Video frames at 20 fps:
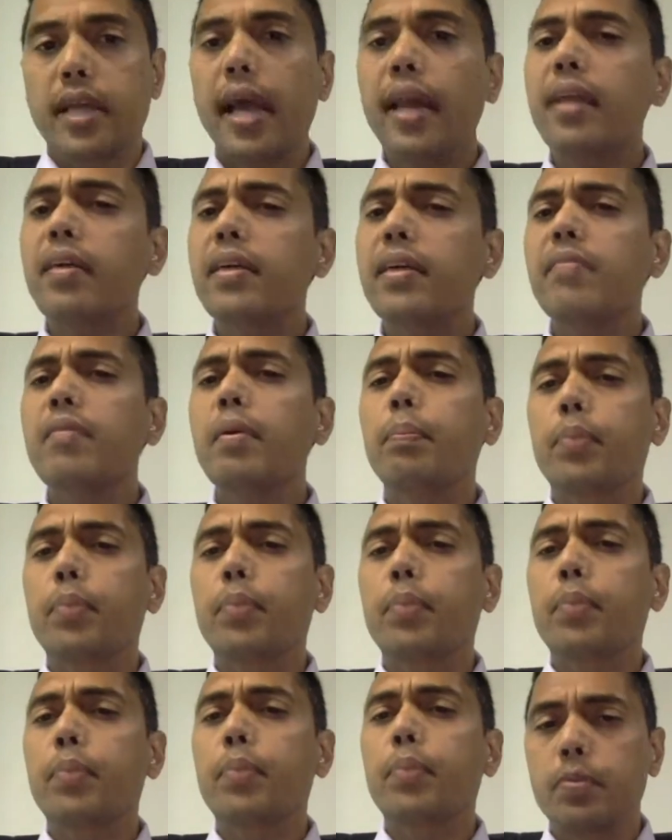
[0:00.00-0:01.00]
Kind of give a
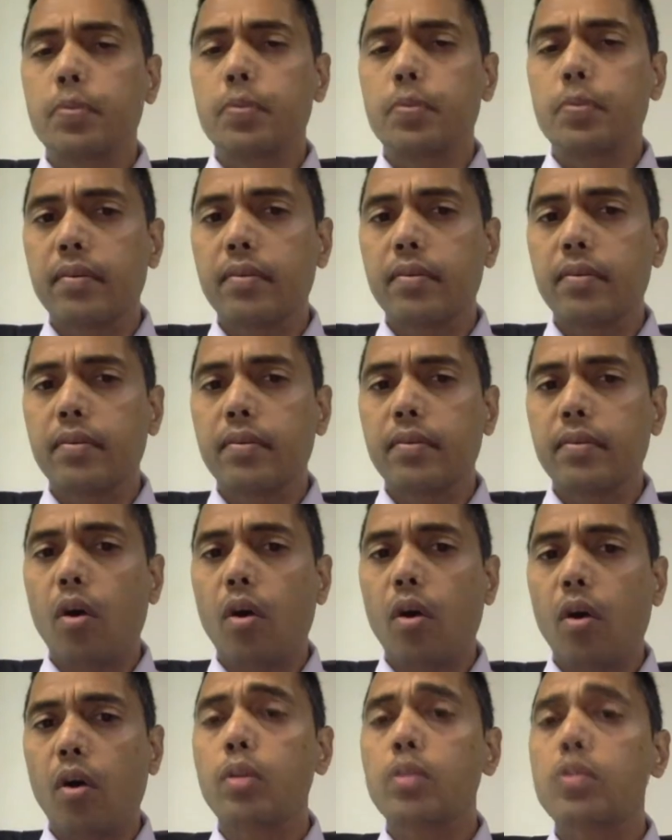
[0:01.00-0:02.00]
perspective of
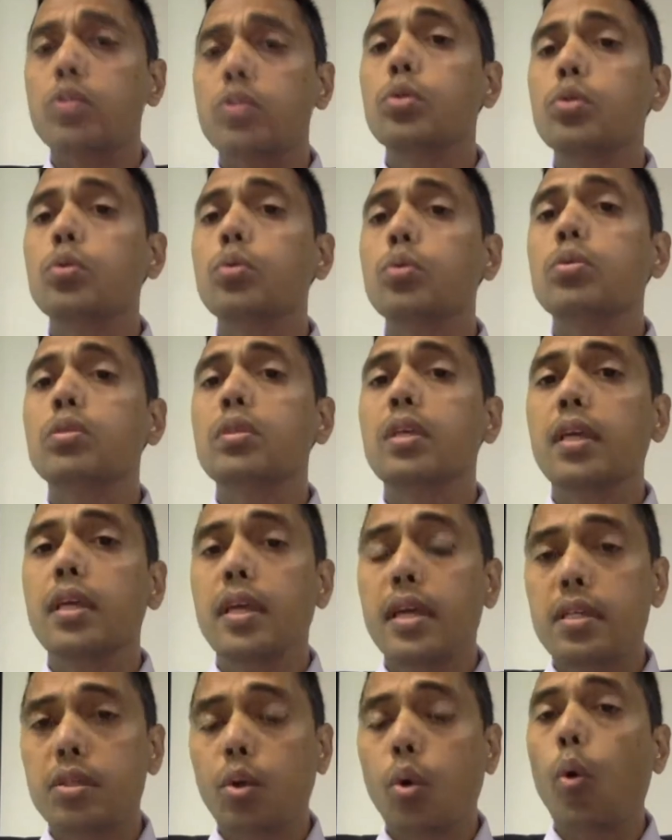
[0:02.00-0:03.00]
what Susie
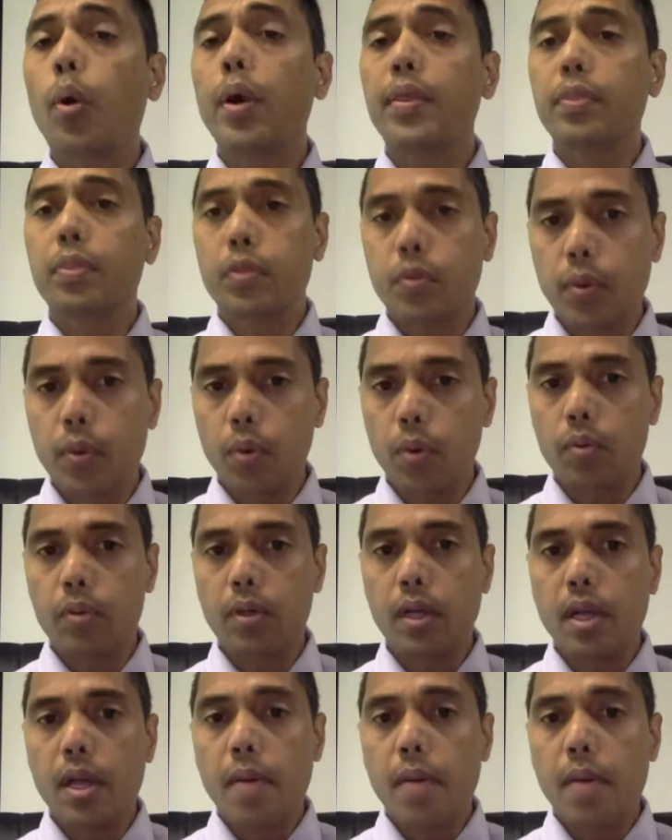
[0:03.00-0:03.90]
is going through,